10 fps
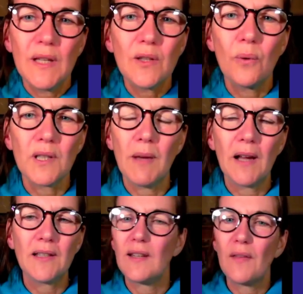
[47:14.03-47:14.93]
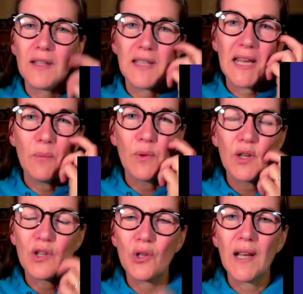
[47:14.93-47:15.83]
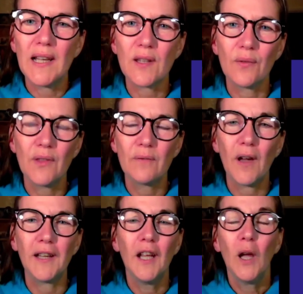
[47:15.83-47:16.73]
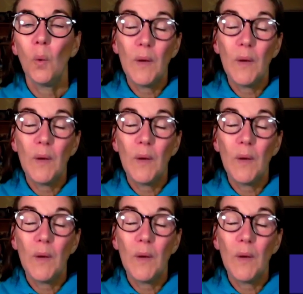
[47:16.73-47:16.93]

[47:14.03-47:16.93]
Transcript: We talked about it the other day with the trellis on the vine.